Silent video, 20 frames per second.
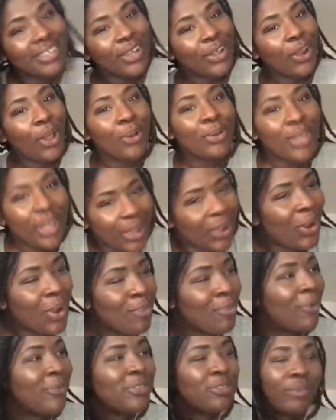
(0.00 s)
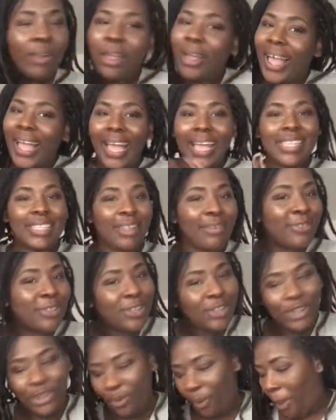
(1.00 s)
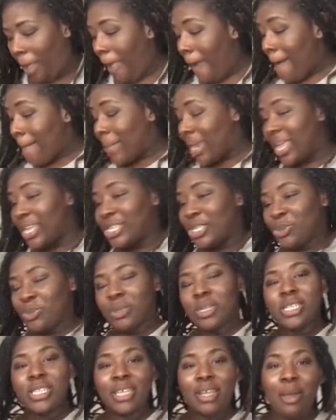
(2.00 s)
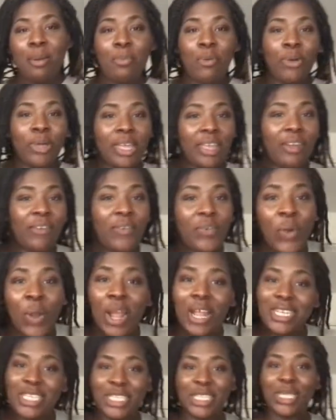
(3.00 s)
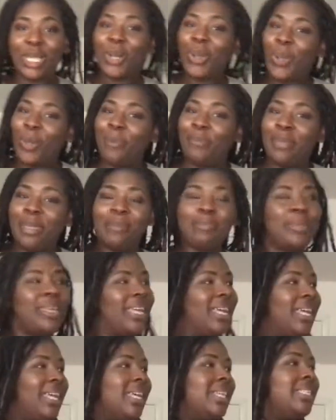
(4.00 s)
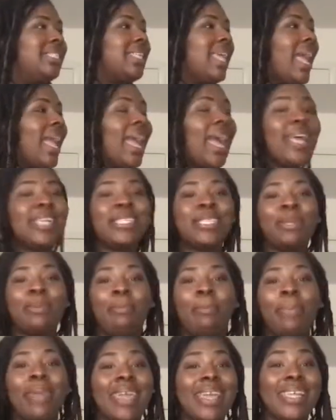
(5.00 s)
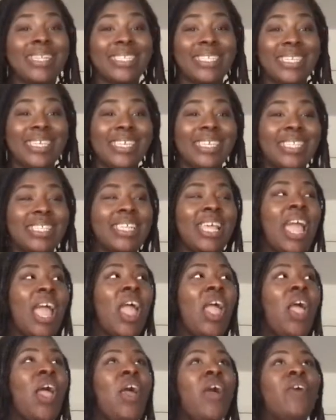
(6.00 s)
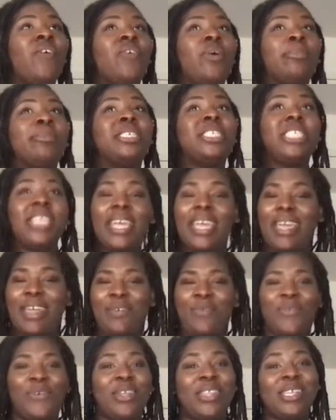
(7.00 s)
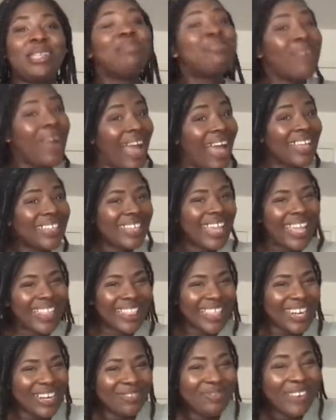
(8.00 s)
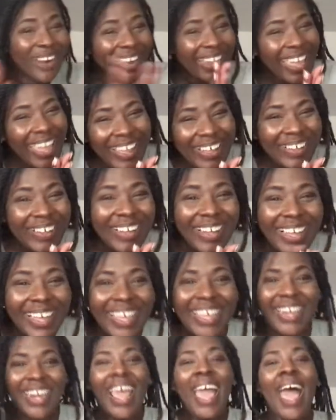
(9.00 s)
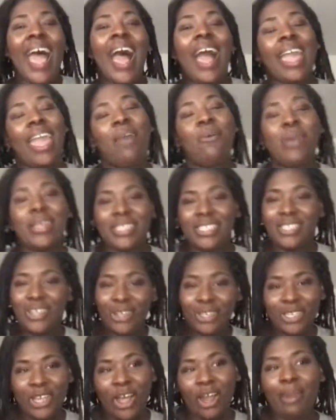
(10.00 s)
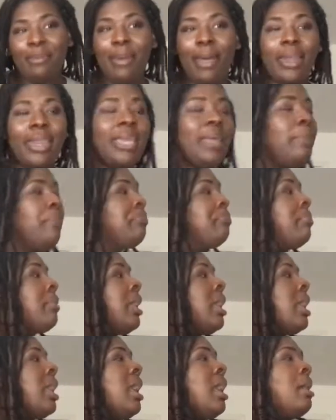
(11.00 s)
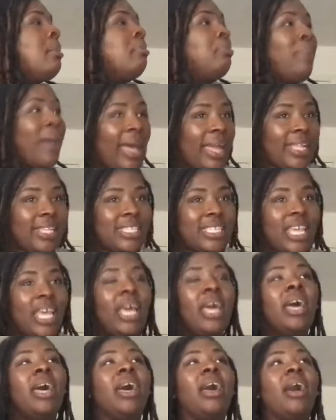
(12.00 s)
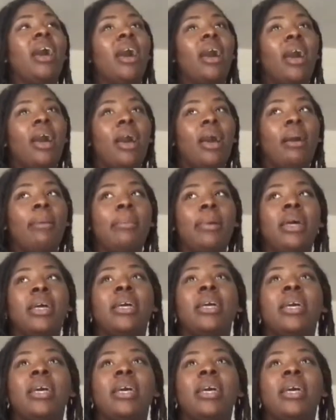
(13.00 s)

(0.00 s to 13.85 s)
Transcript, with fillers: you know, your girl moves around. I got stuff to do. But I just wanted to come on here for just a little bit because I got some pieces from Shein for this project that I'm working on. I can't wait to talk to y'all about it. But um